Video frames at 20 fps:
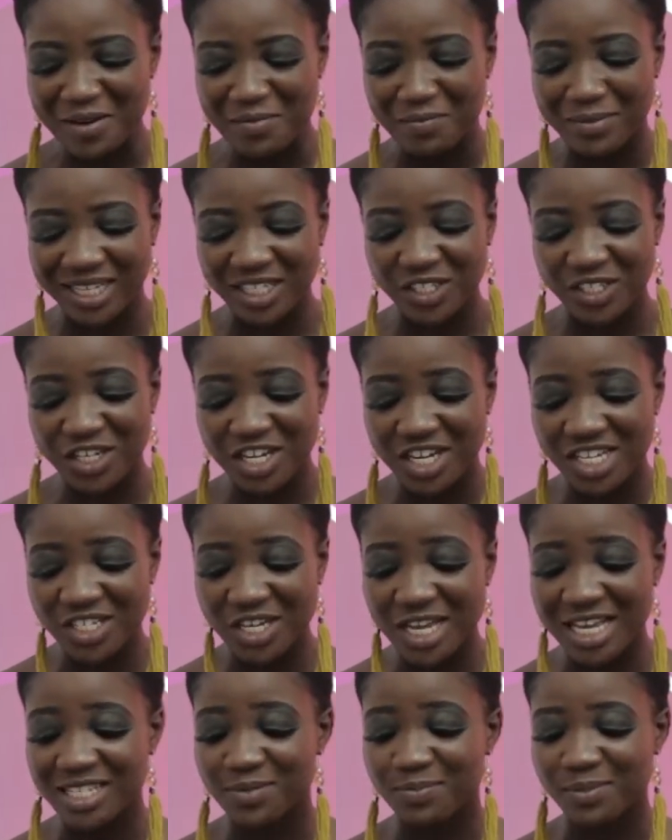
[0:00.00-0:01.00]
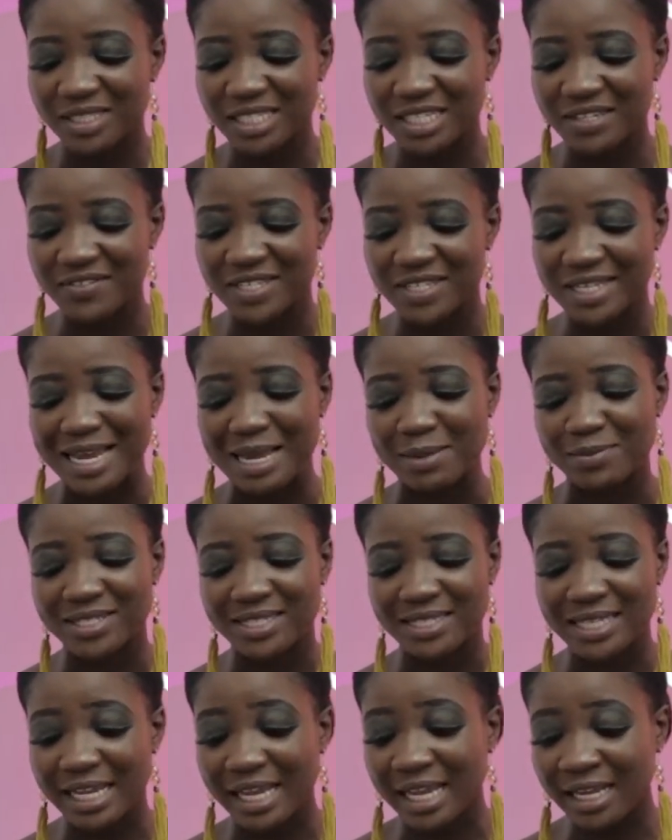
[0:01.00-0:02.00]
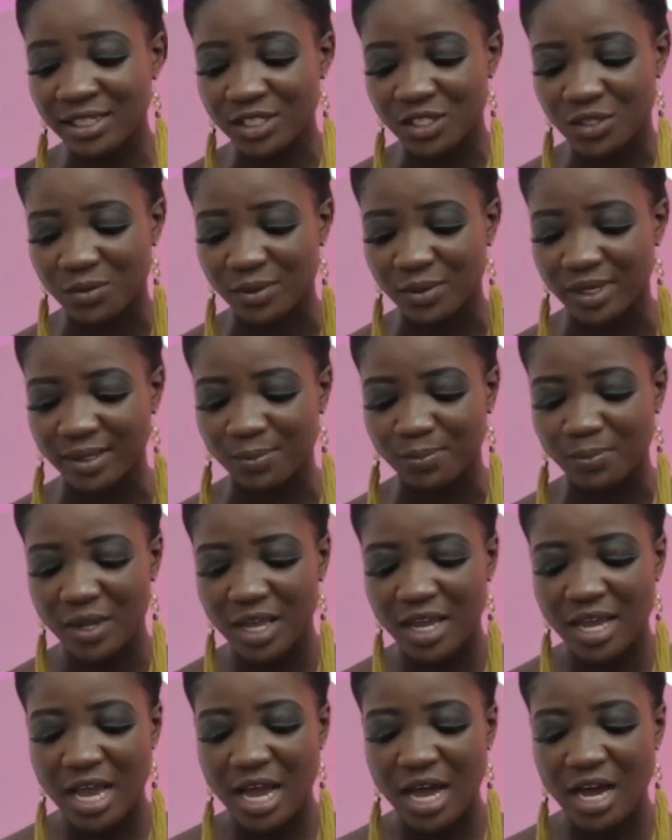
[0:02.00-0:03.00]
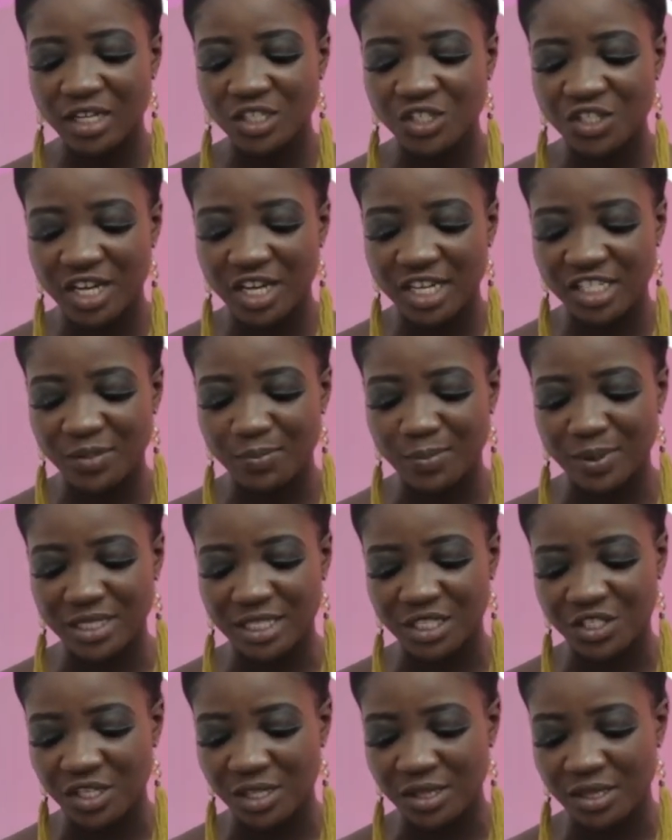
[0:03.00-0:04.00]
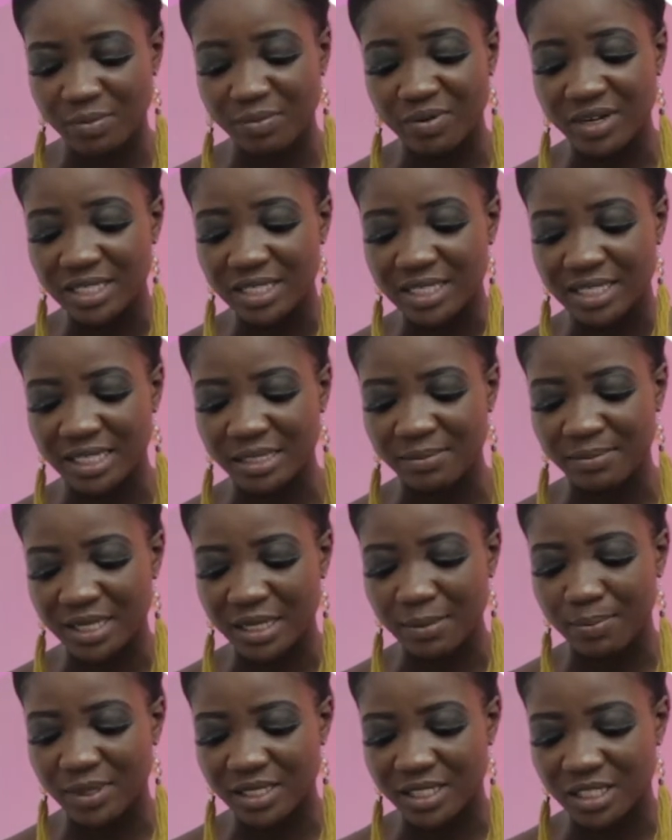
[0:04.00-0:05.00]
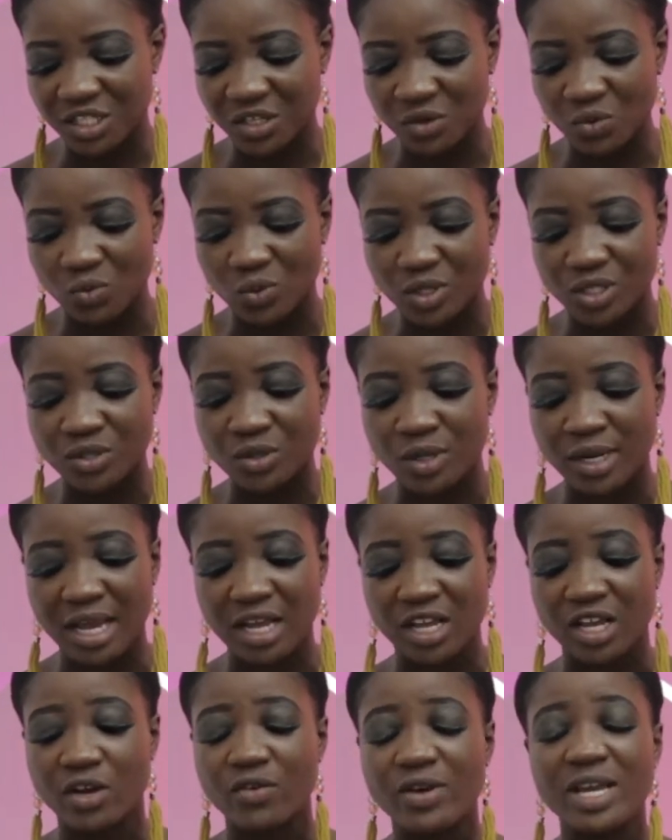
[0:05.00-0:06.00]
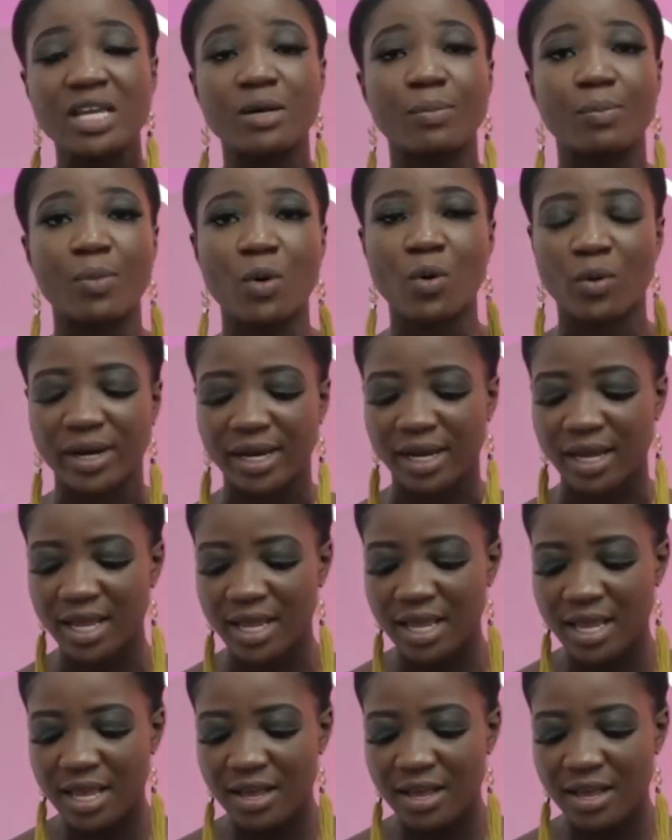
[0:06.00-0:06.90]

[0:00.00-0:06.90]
My church has beliefs and I am sticking to it. Our church petitioned the president, but the petition was not agreed upon.